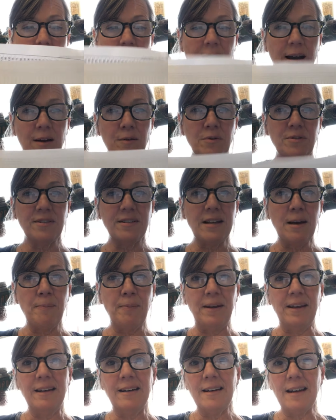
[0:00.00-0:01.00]
And we'll step
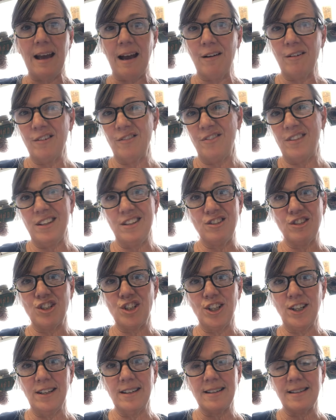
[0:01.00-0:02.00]
in and out of this
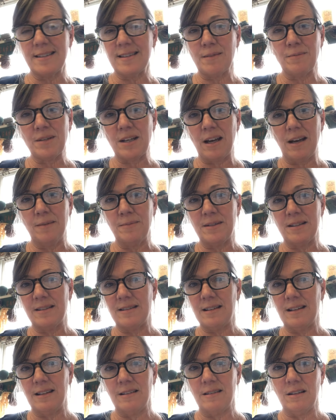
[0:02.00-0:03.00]
sheet because sometimes
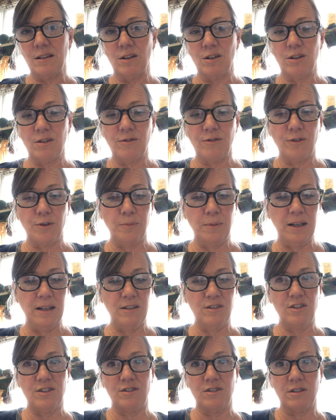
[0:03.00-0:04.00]
it's easier for me to
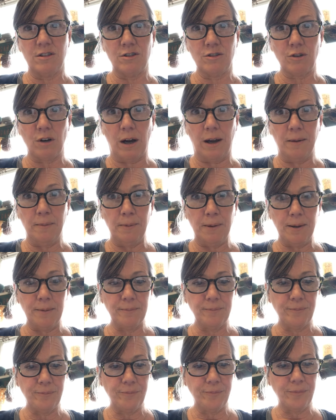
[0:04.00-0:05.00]
just describe it.
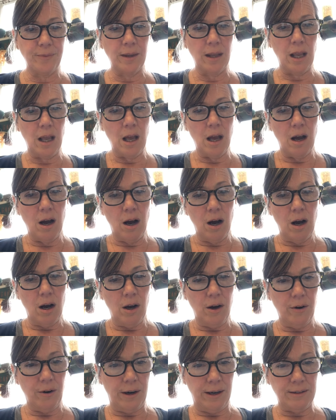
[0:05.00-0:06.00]

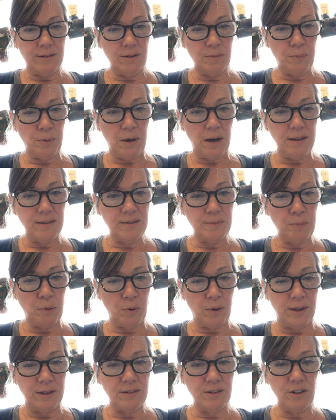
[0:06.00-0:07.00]
All right, so price
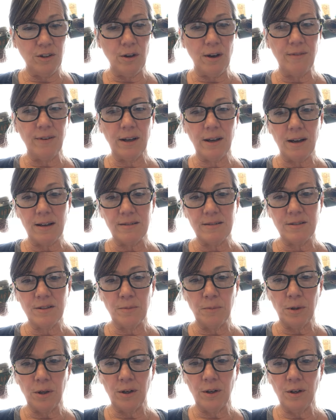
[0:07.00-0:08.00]
point. So you have a
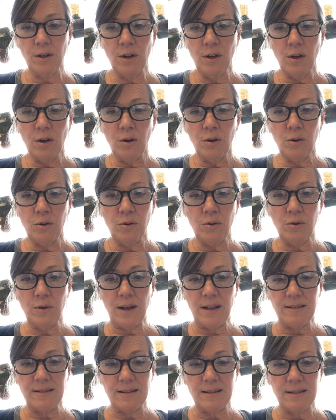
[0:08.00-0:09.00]
customer who
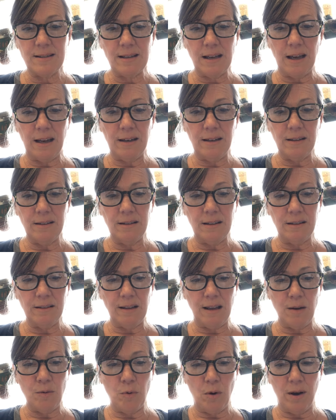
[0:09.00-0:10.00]
has decided that
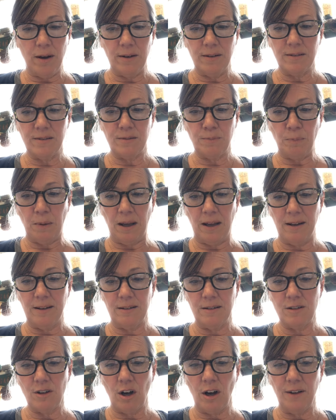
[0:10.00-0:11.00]
they want to
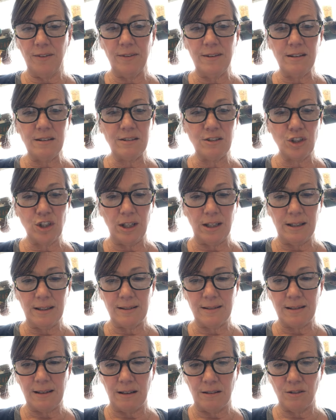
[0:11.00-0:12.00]
spend, on this sheet it
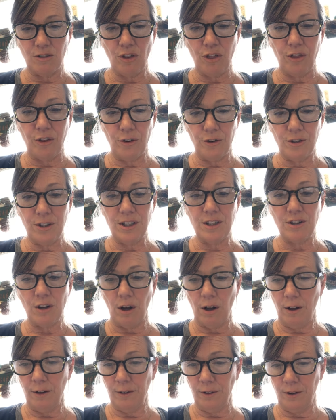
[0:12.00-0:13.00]
says
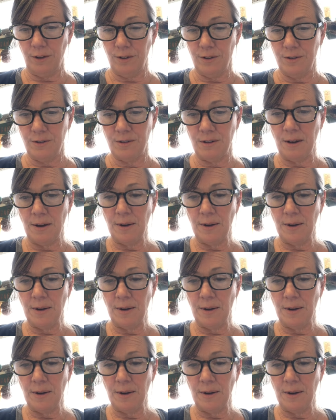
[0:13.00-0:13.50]
$30